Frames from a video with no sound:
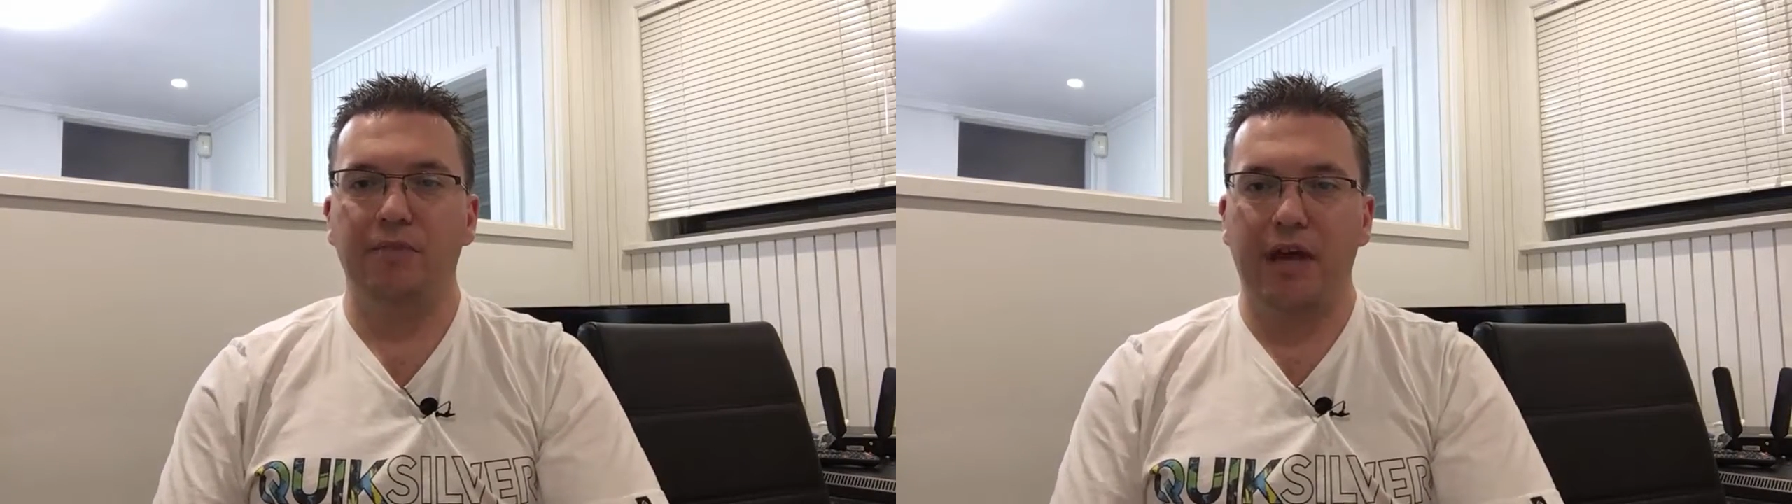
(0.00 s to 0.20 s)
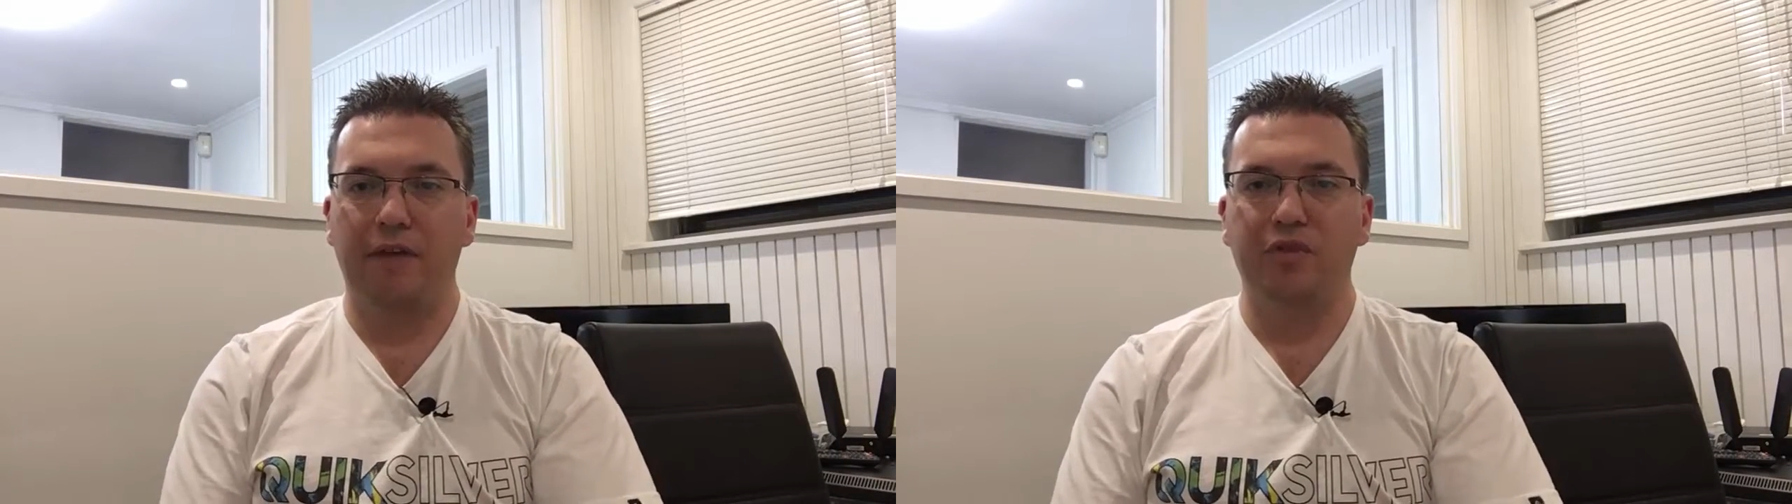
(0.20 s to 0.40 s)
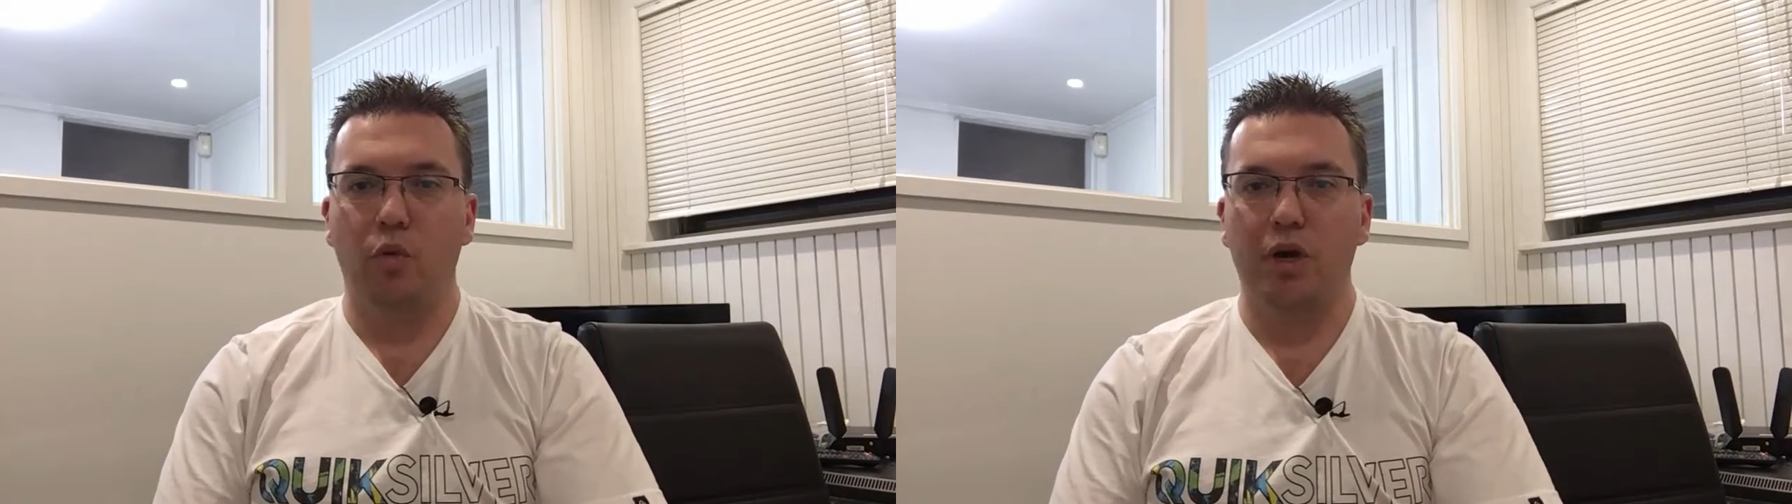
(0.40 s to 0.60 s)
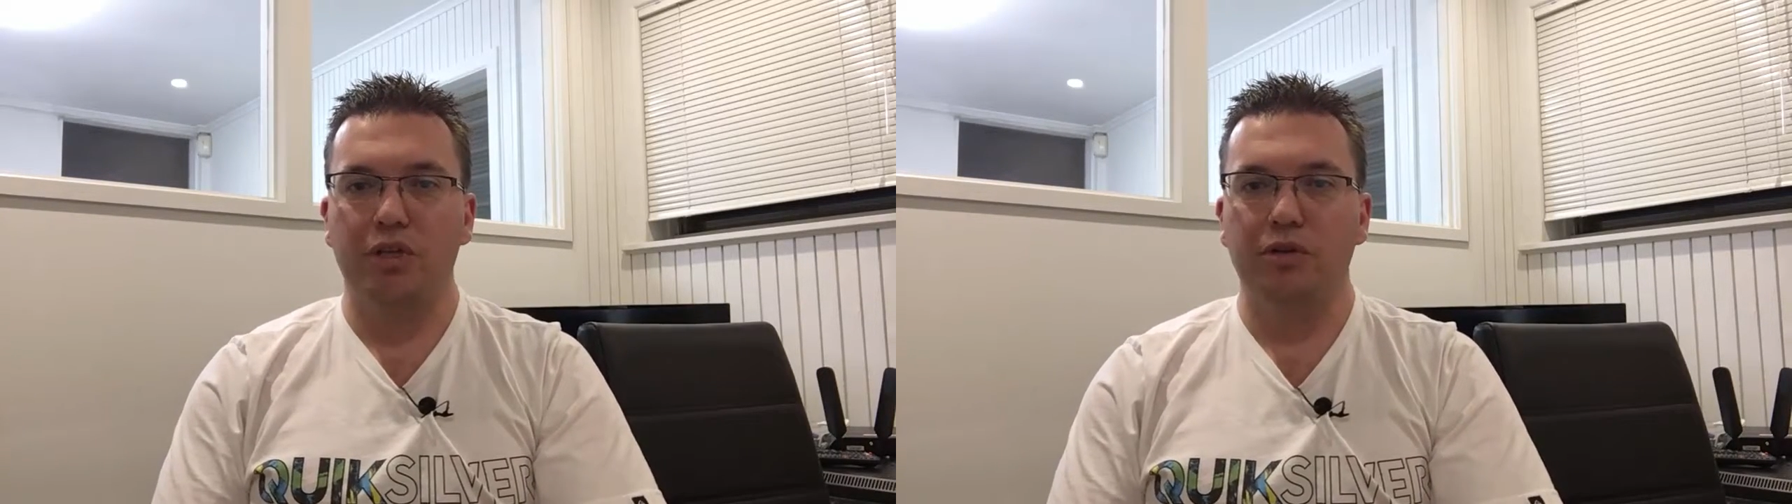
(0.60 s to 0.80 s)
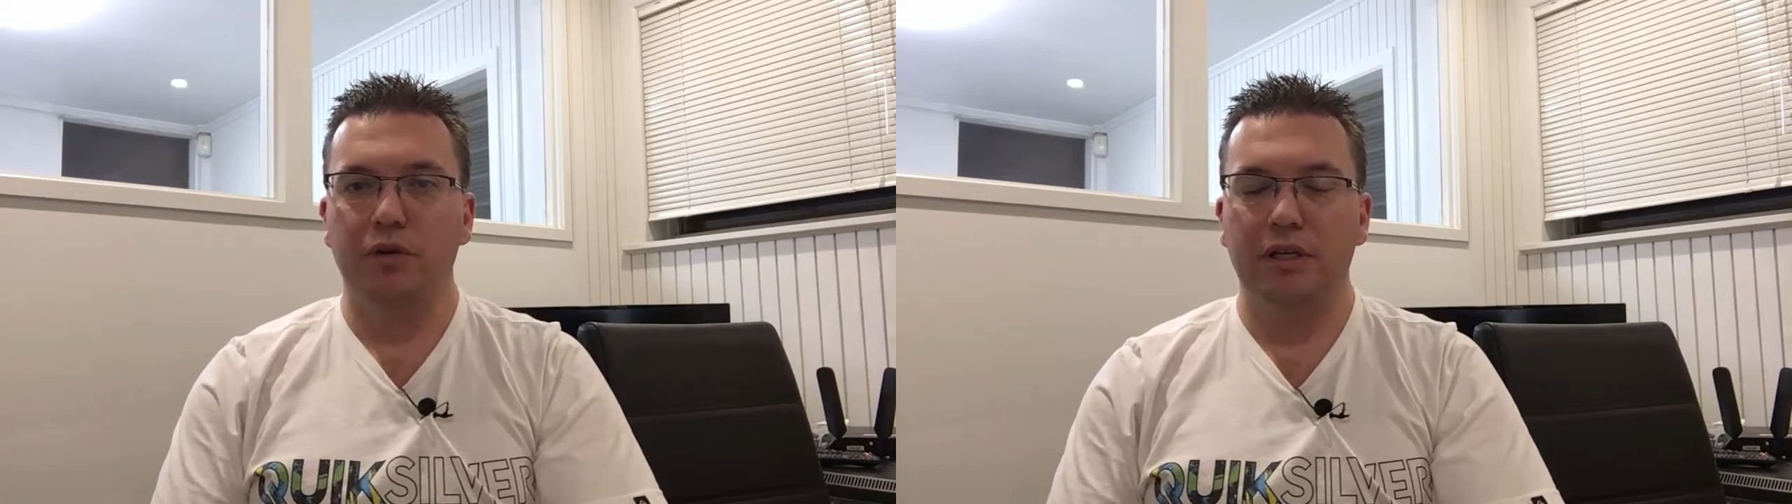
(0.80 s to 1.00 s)
you have to want
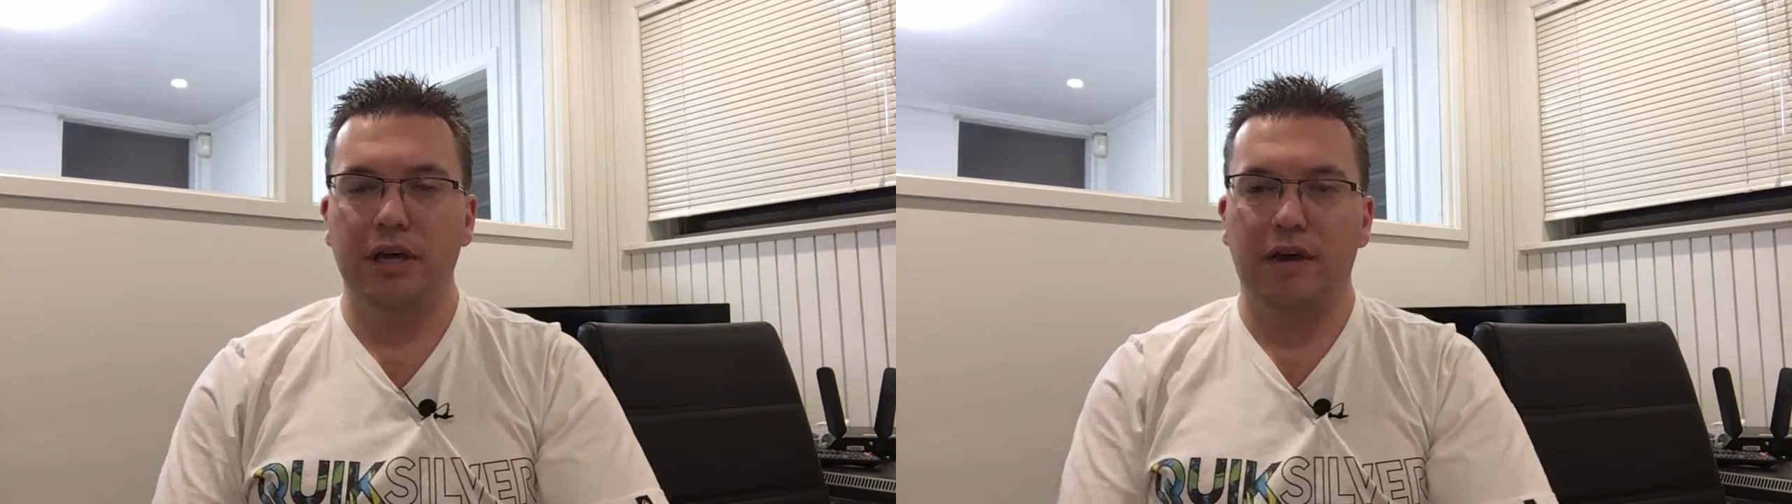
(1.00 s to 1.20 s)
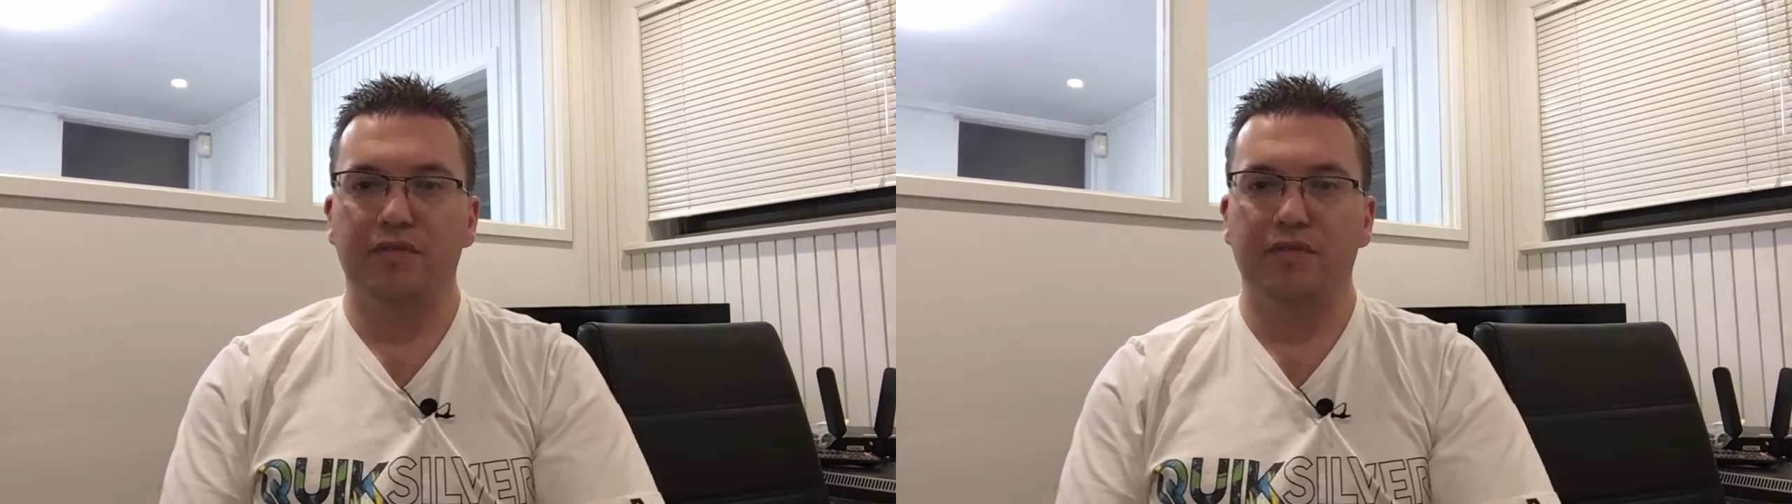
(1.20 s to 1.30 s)
to do it, and you have